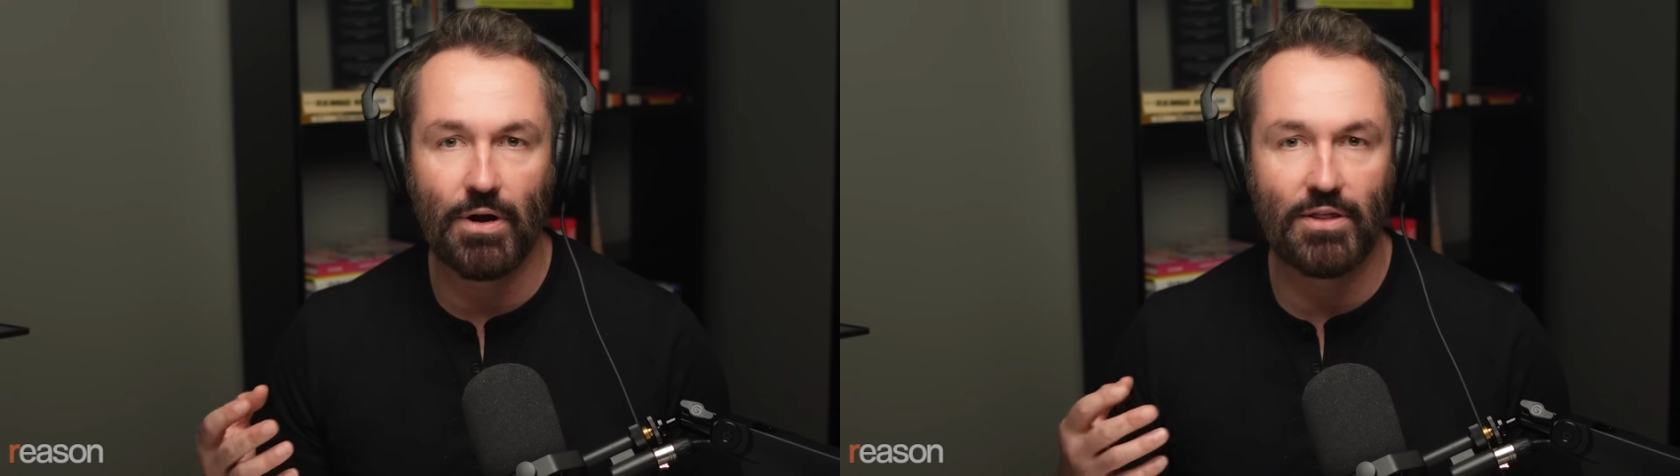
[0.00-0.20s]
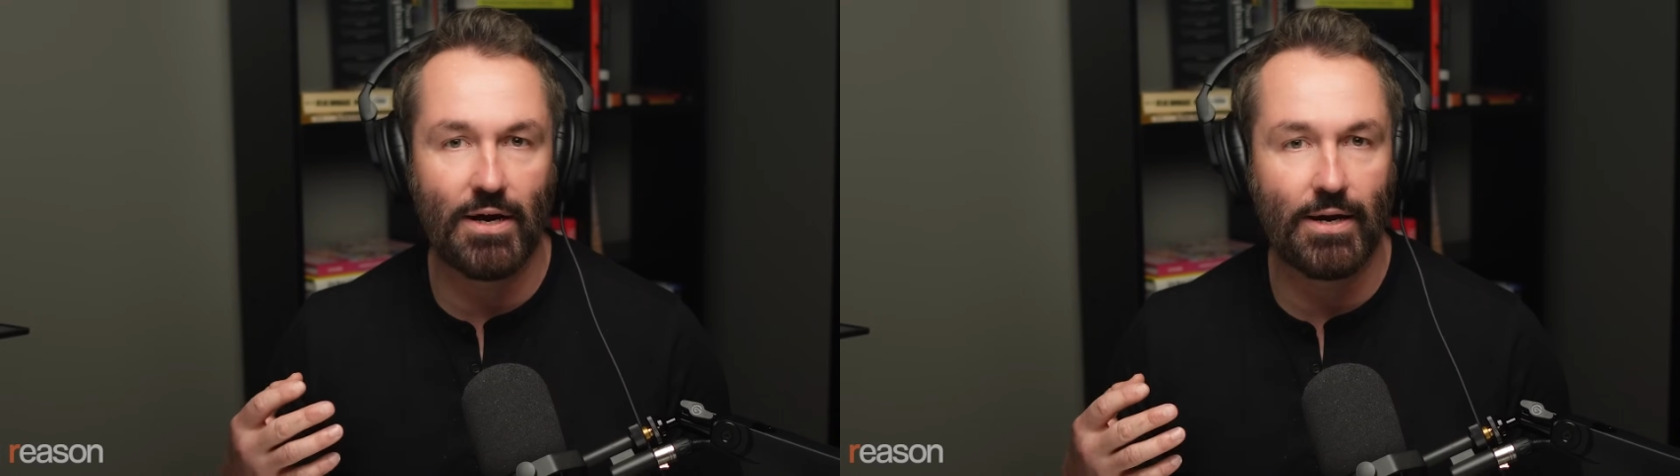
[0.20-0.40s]

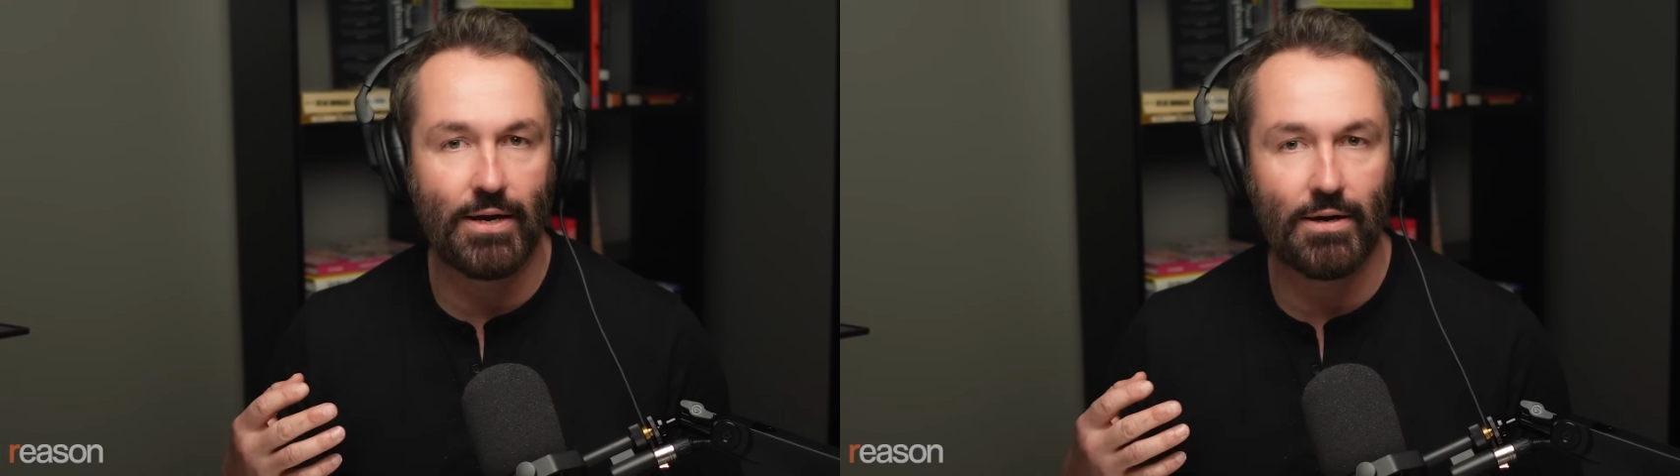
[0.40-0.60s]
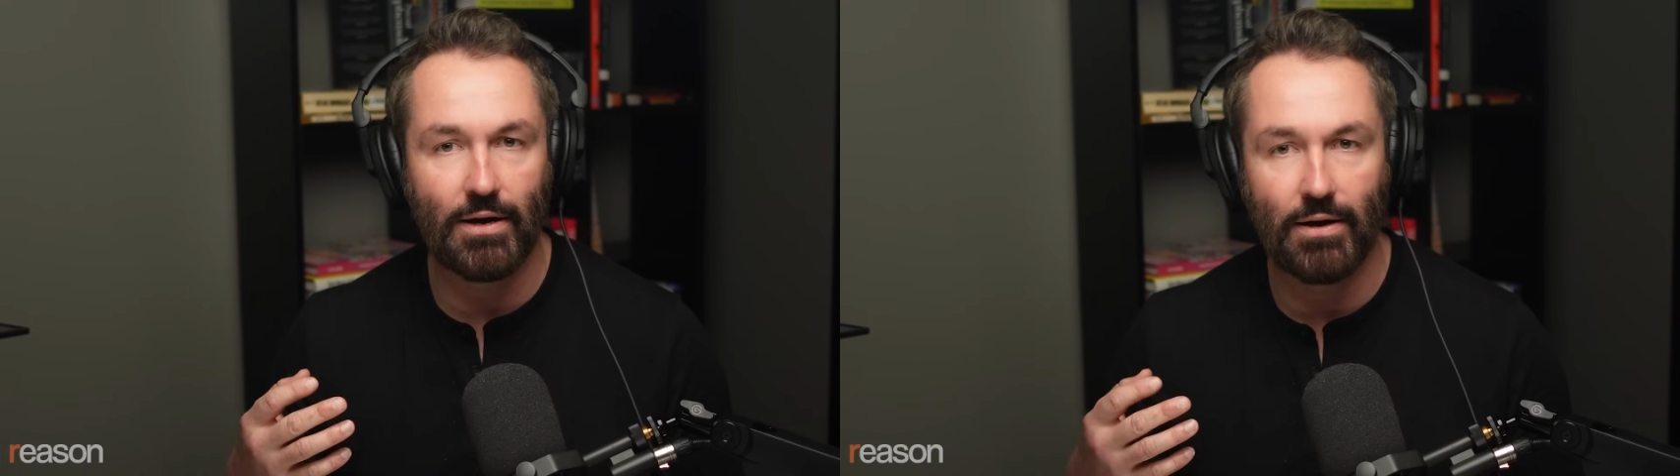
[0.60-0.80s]

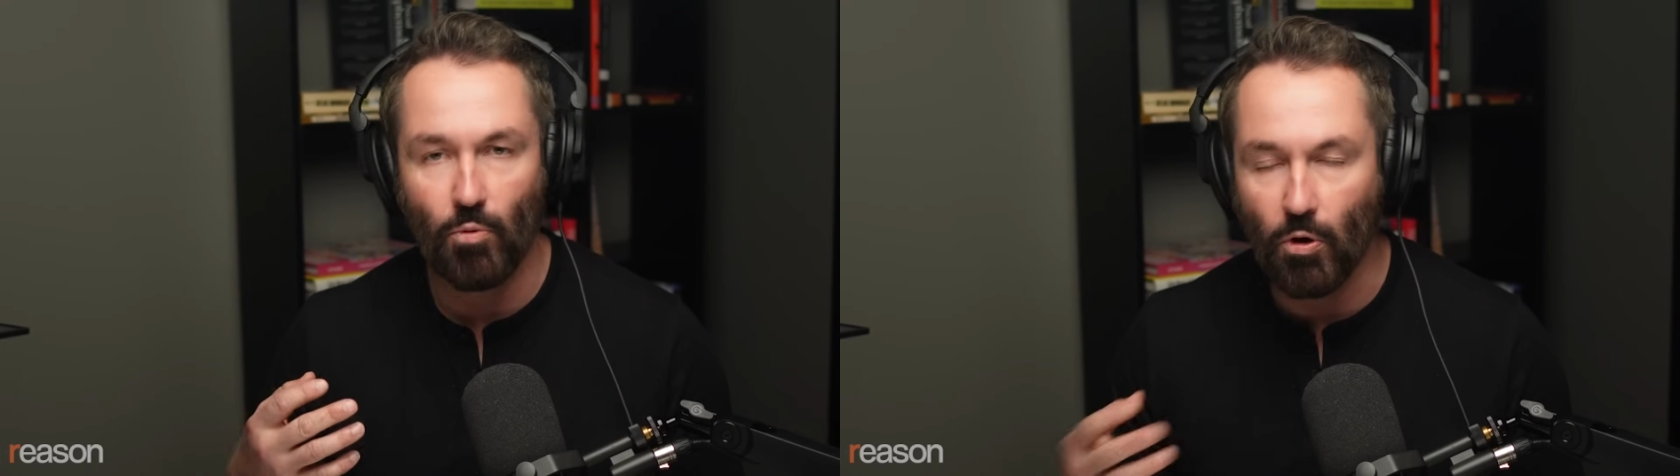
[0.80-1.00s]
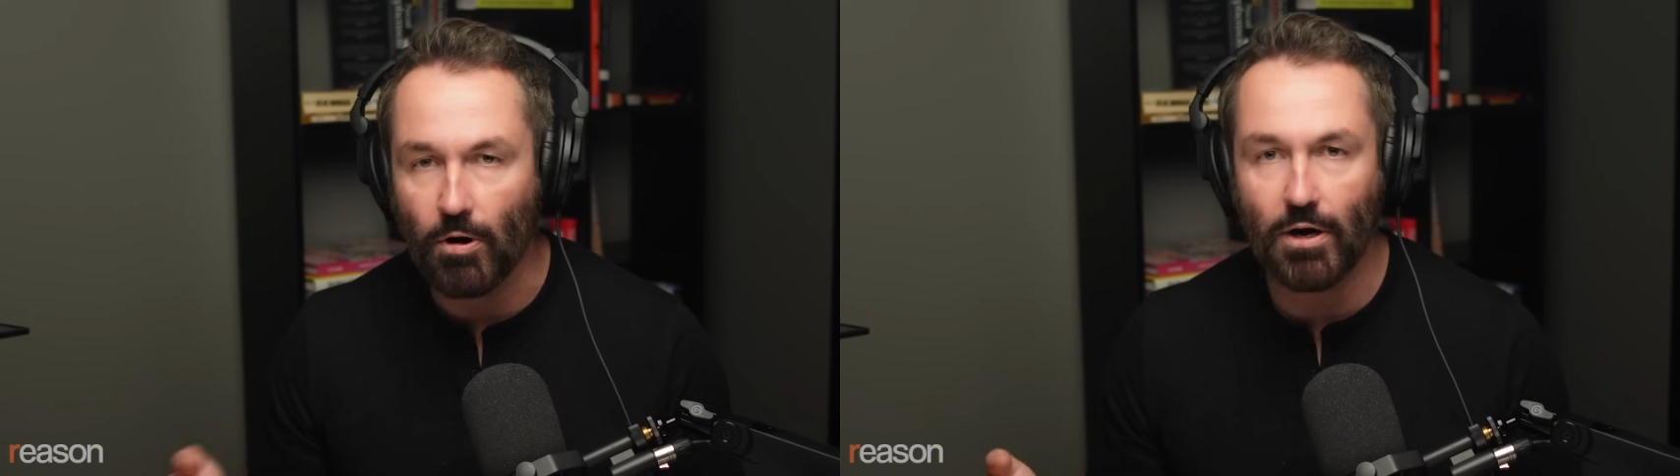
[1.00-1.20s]
They
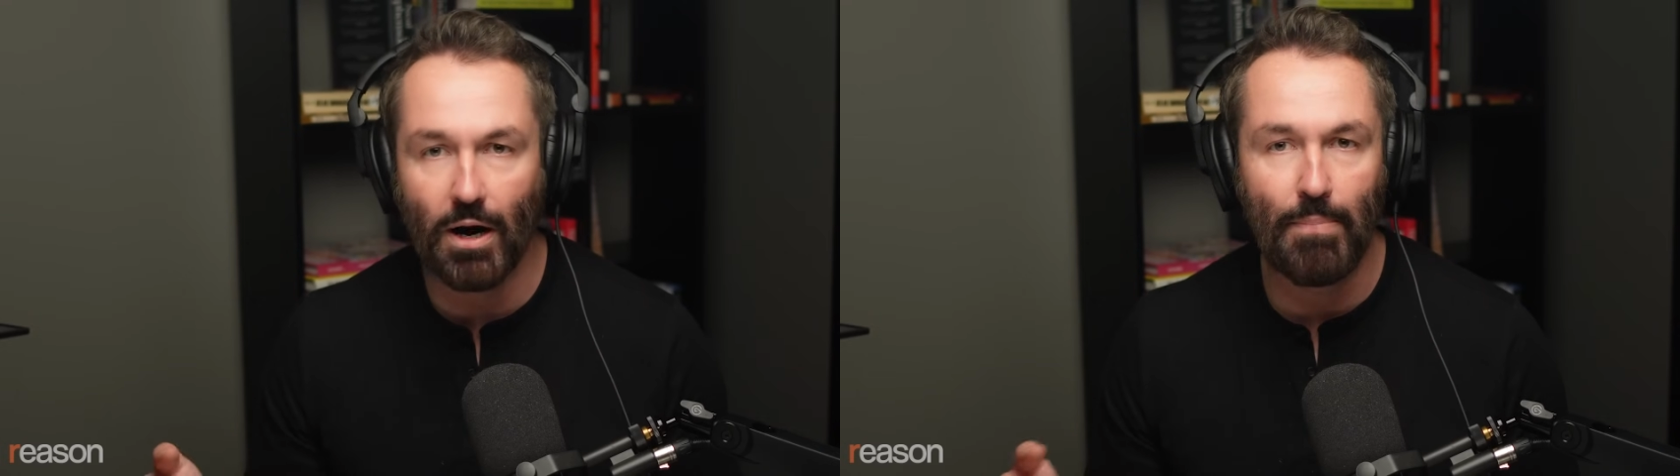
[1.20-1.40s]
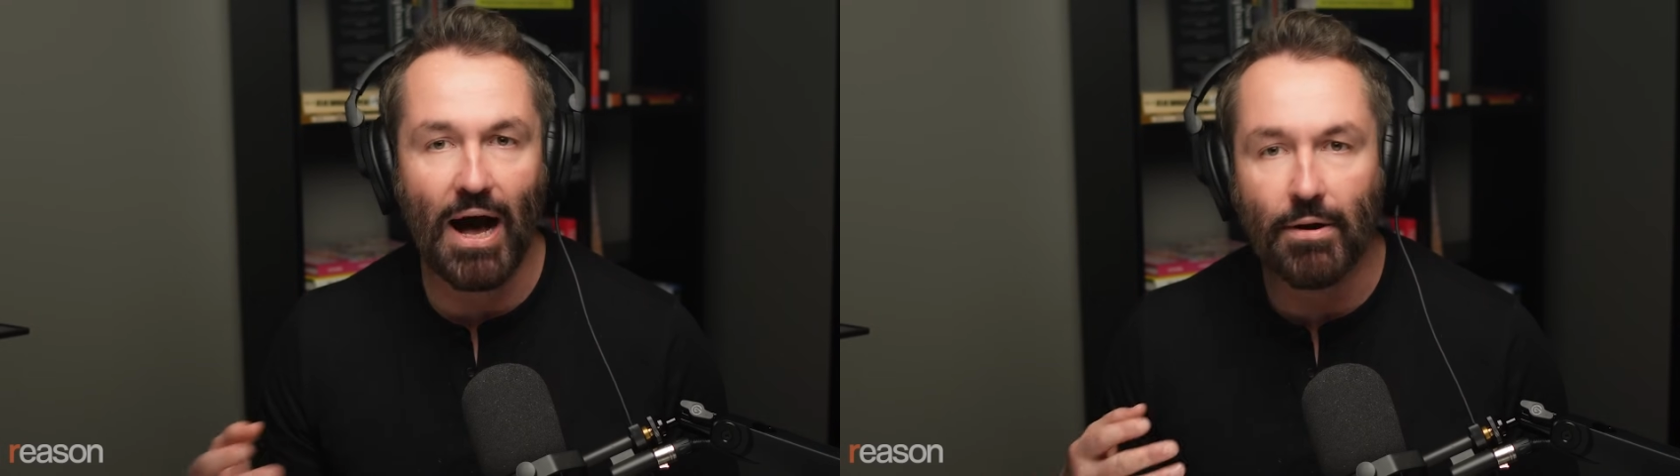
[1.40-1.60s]
work
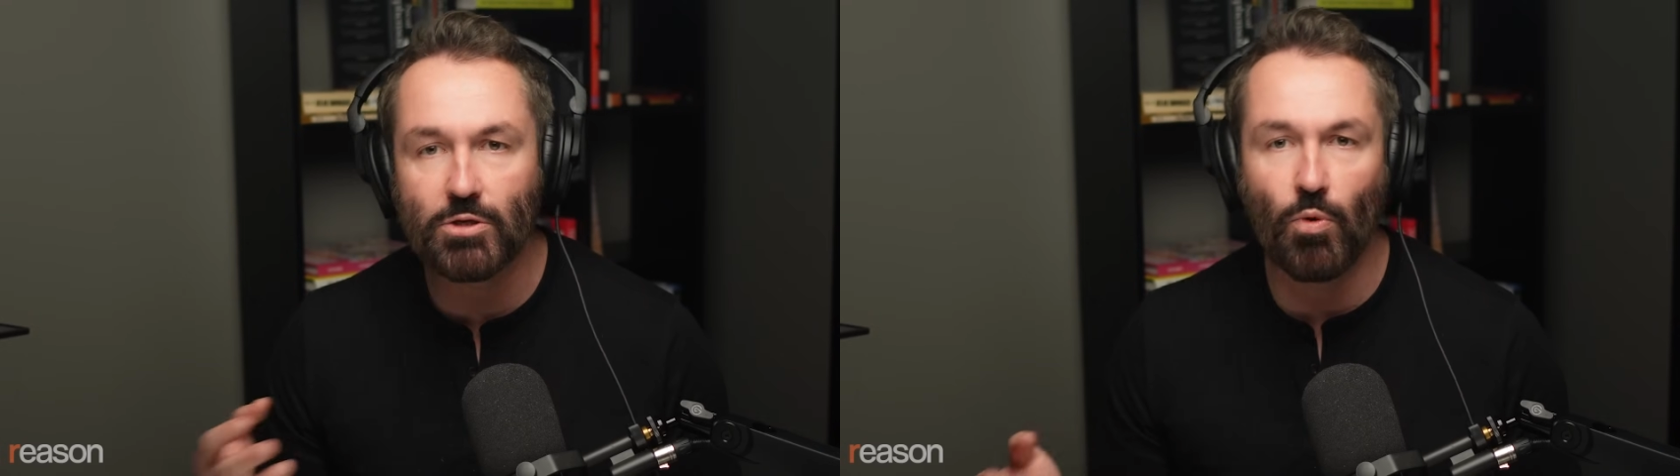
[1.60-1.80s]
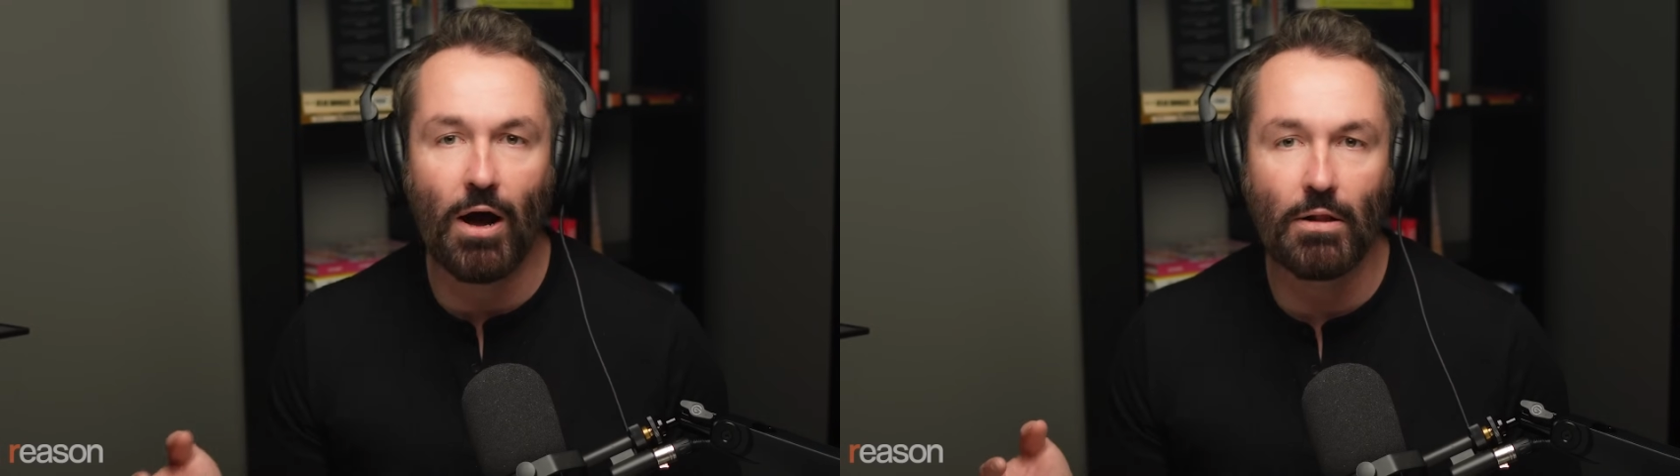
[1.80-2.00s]
about
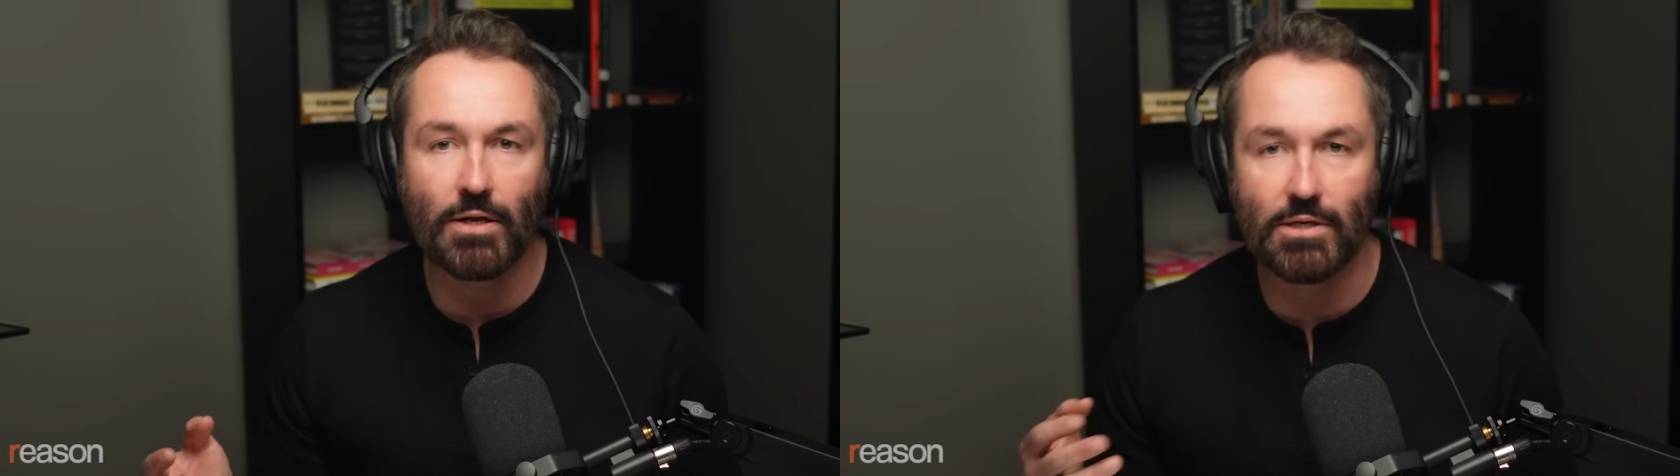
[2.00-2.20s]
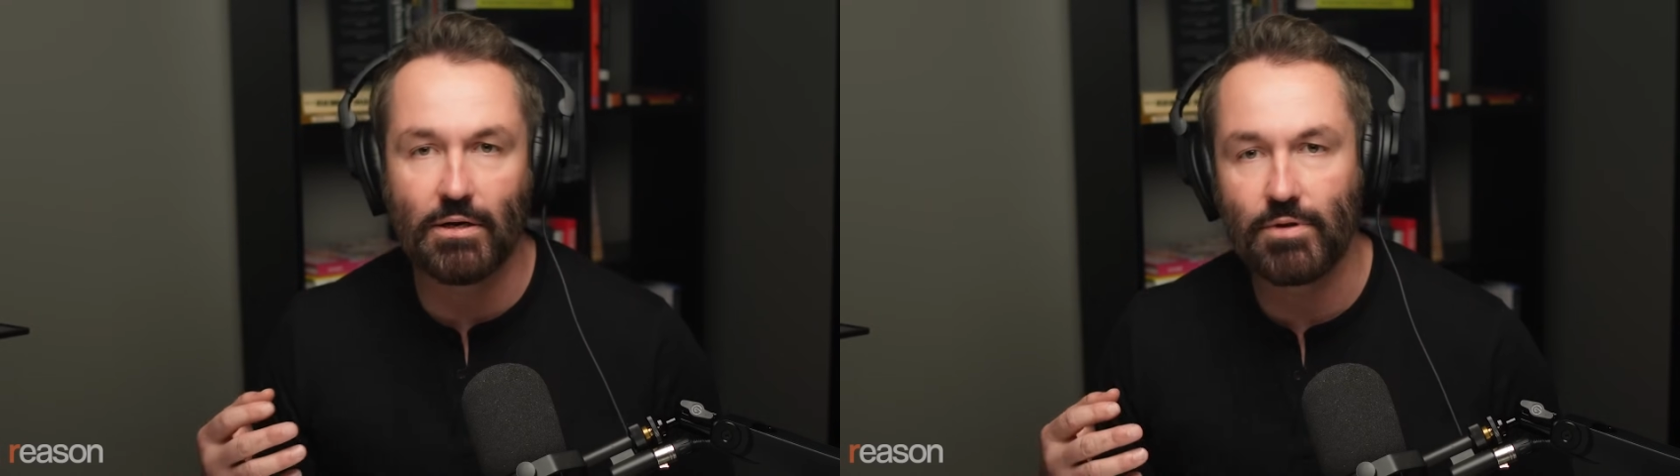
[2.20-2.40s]
as well
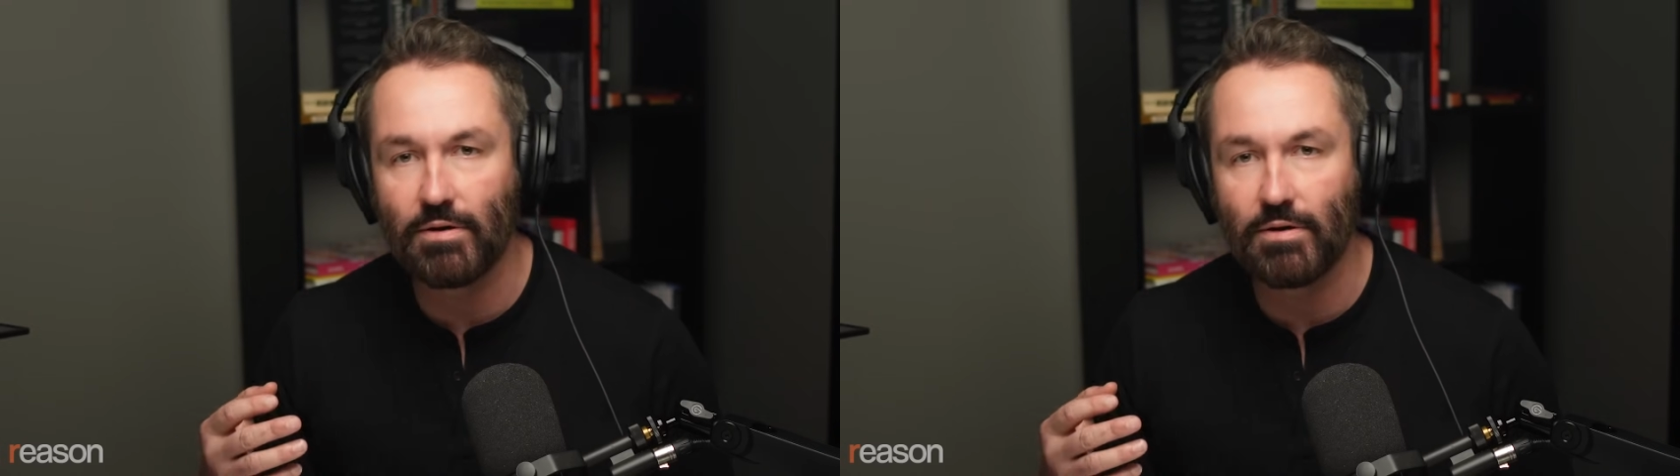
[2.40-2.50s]
as